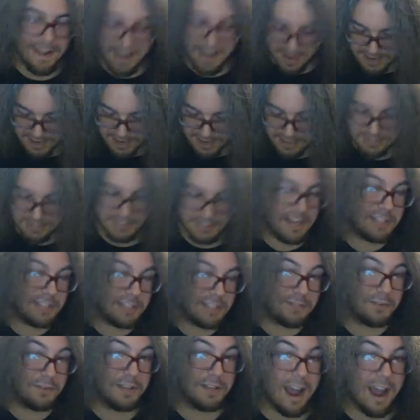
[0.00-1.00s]
He
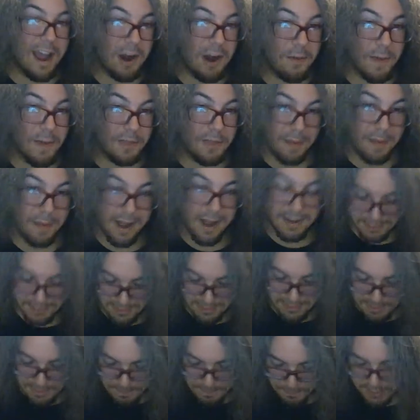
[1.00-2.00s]
doesn't really care about the
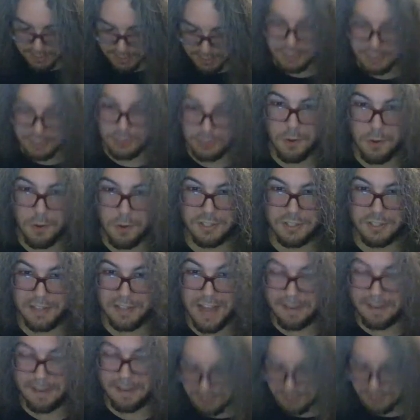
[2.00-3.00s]
boxes, he just wants the
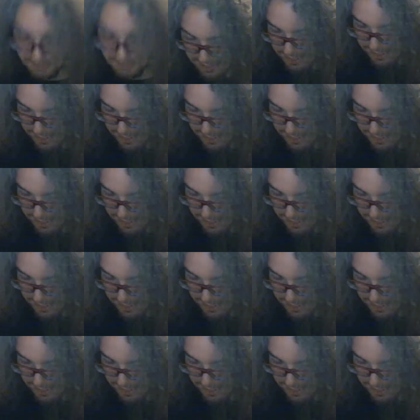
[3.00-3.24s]
games.